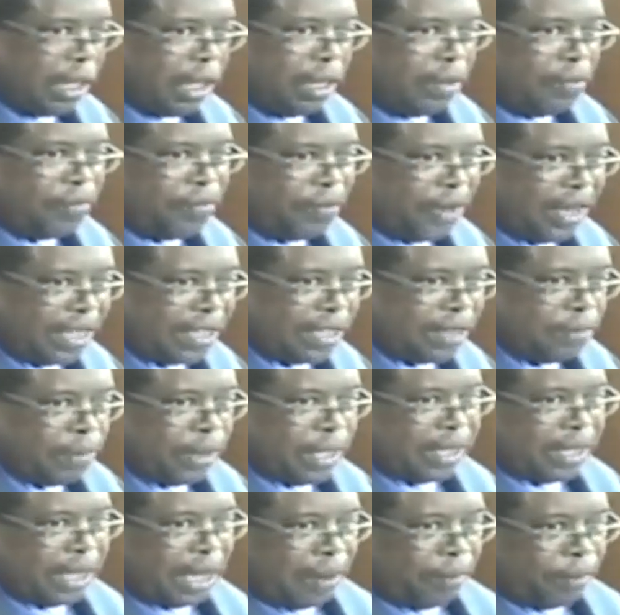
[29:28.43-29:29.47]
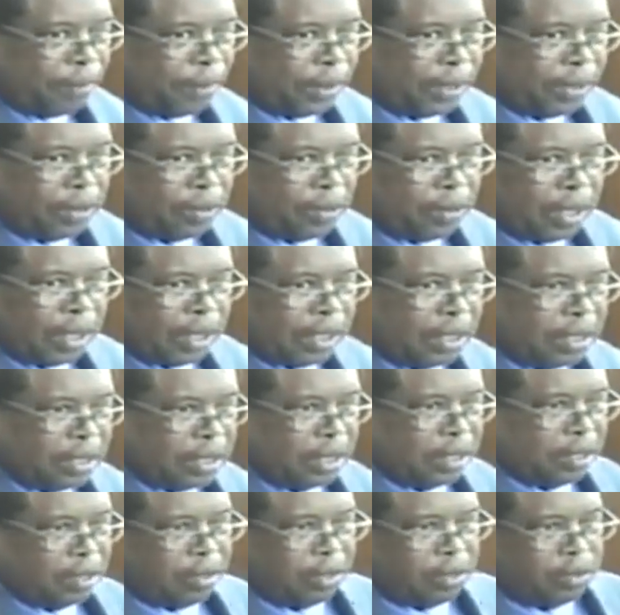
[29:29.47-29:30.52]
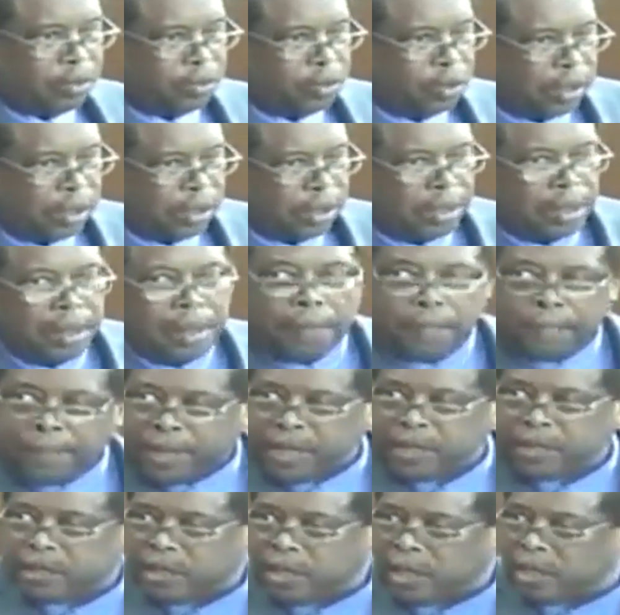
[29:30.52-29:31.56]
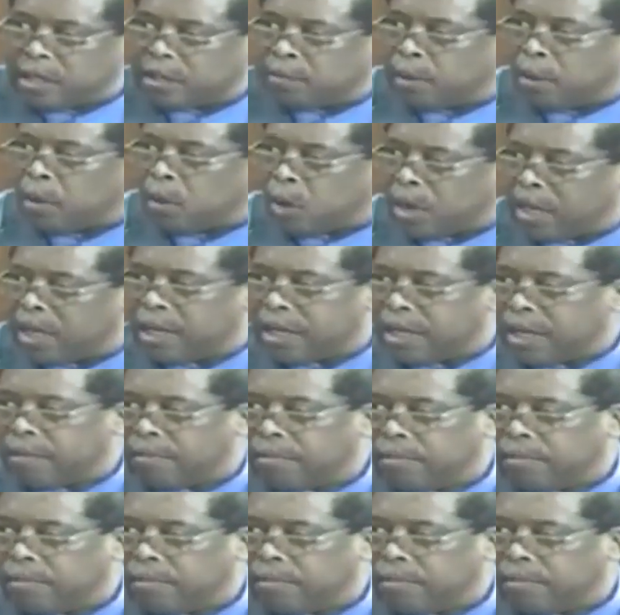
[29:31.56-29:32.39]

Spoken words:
investment opportunities in the country. Pension is but one of them.